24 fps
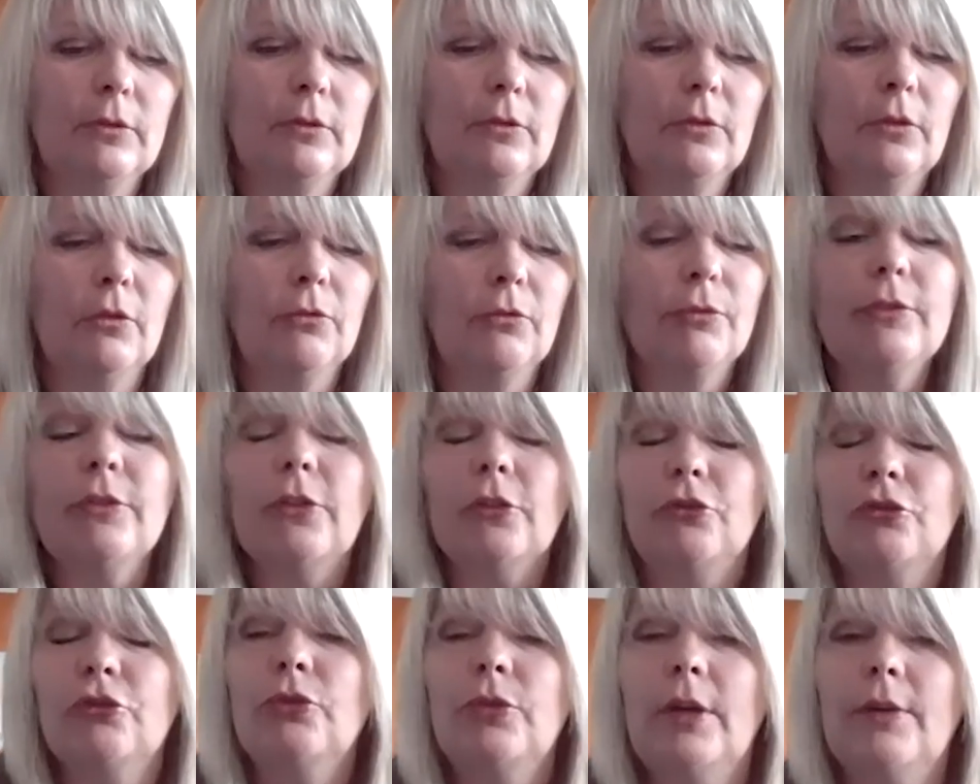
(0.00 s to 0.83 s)
the
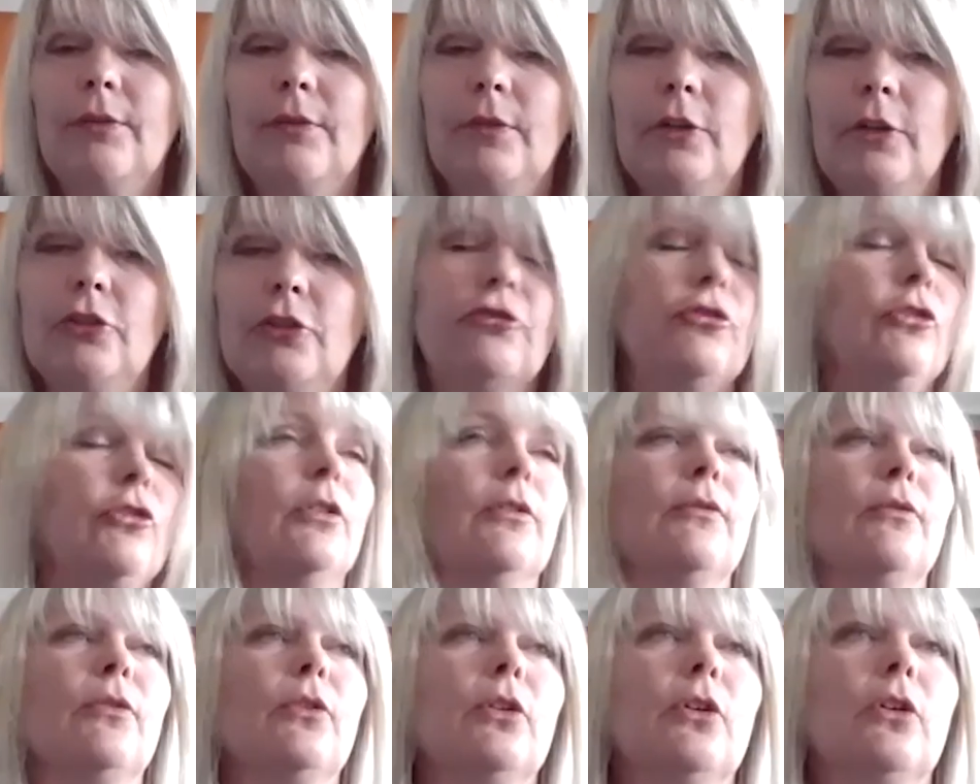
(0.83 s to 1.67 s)
true definition
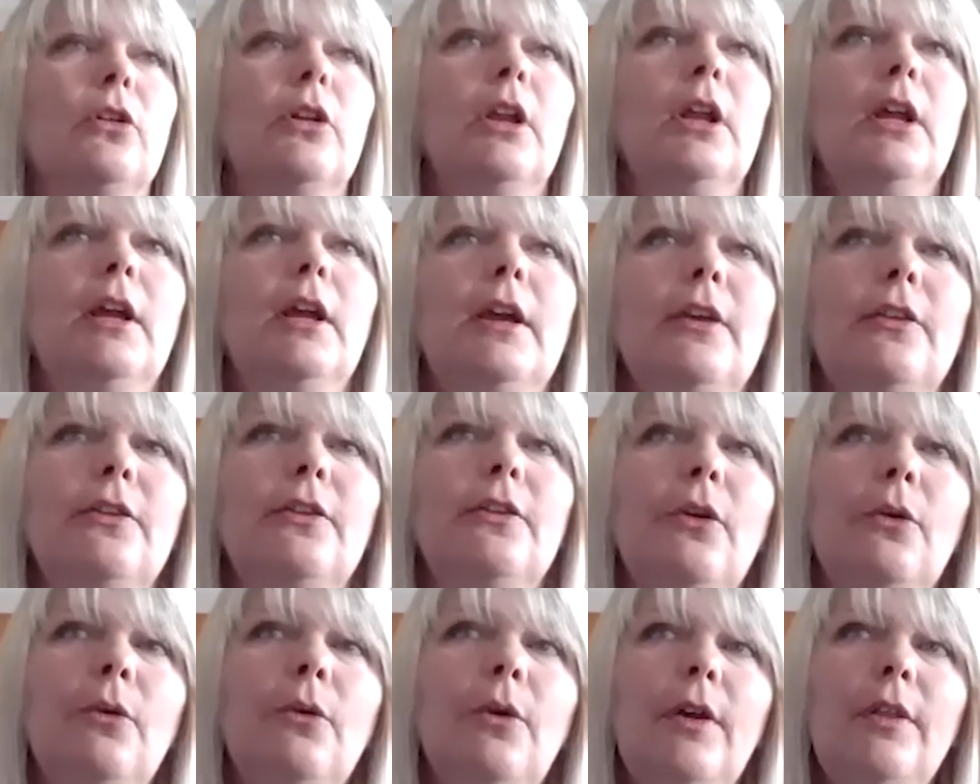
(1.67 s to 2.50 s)
of rural.
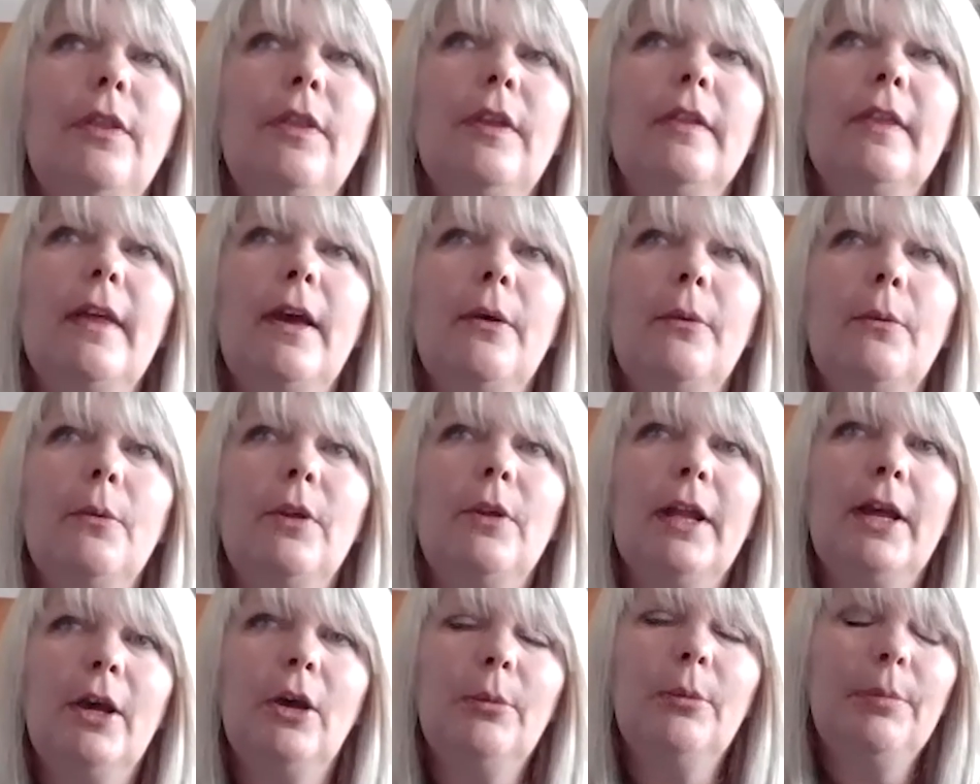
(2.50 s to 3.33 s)
So I think that will
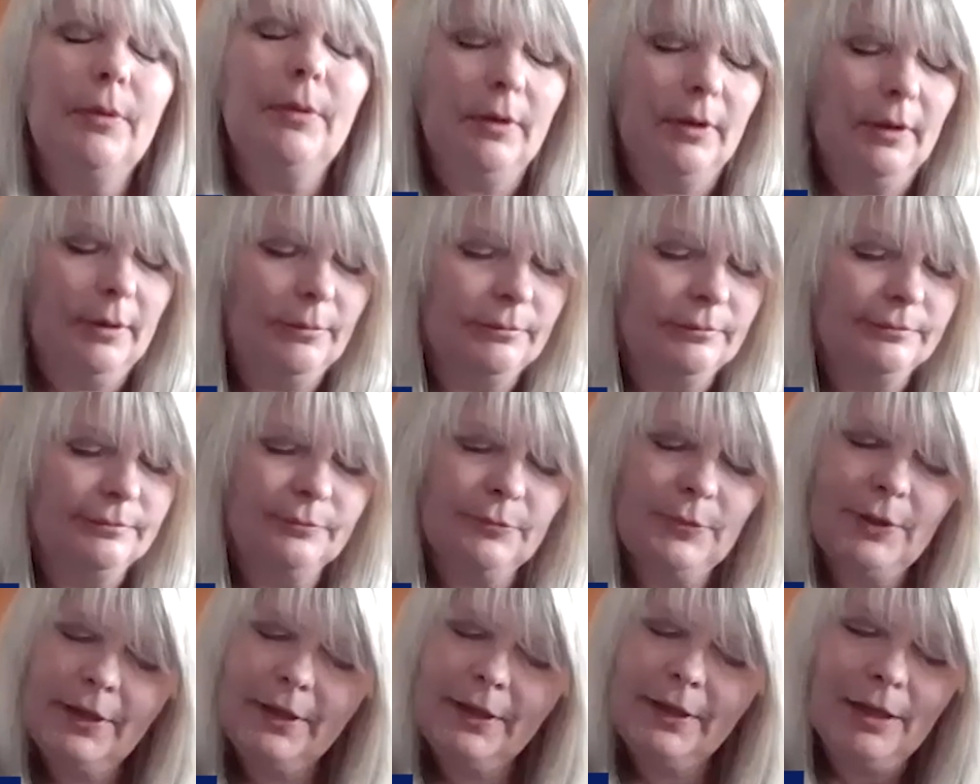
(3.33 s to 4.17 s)
help
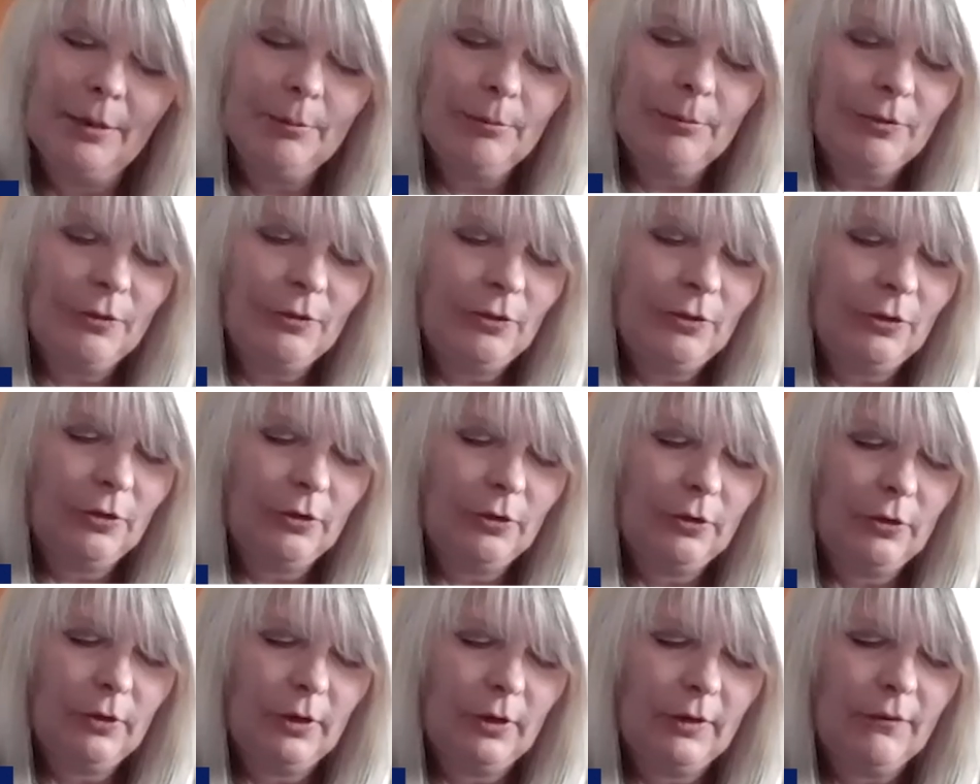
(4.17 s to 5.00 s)
when it comes to
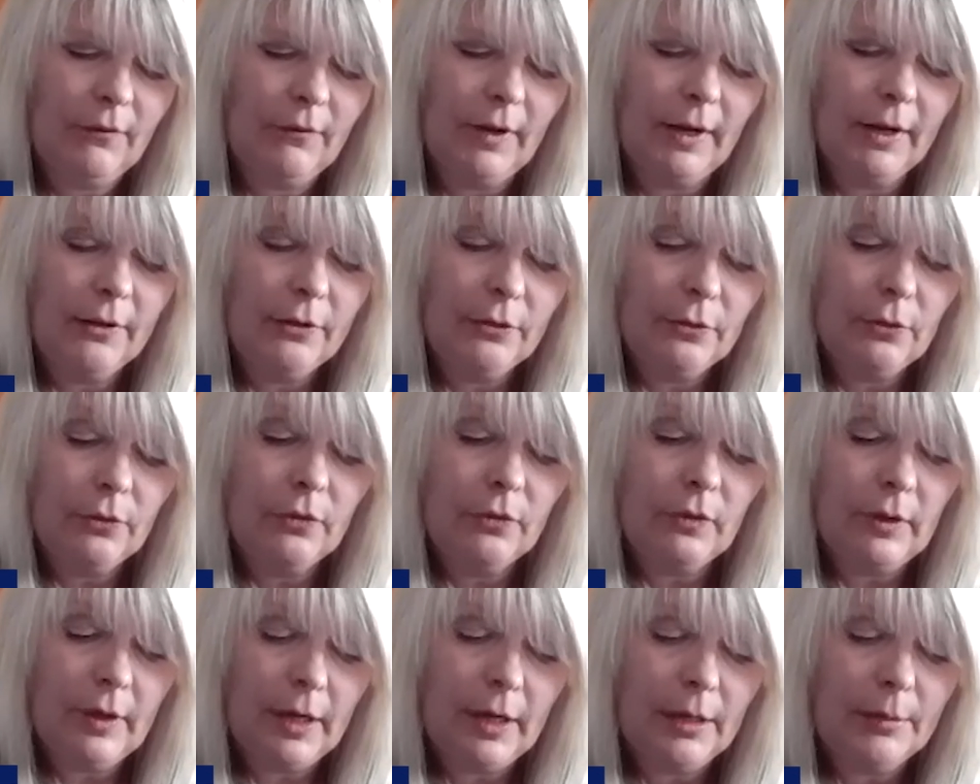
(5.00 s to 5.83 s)
her
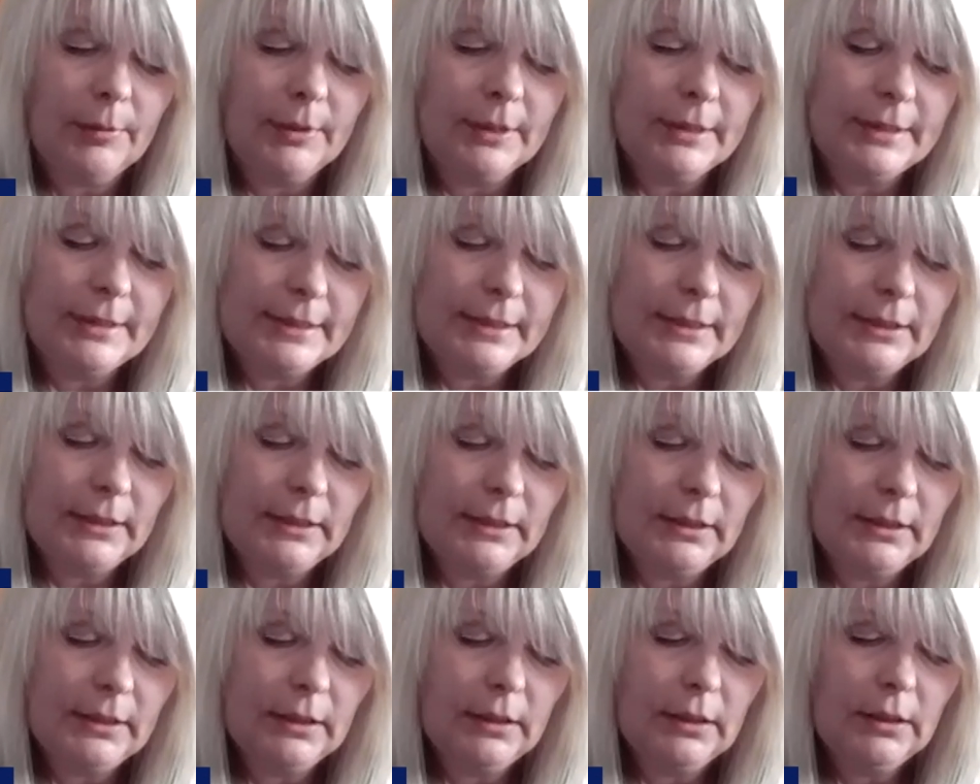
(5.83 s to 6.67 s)
advisors in Edmonton.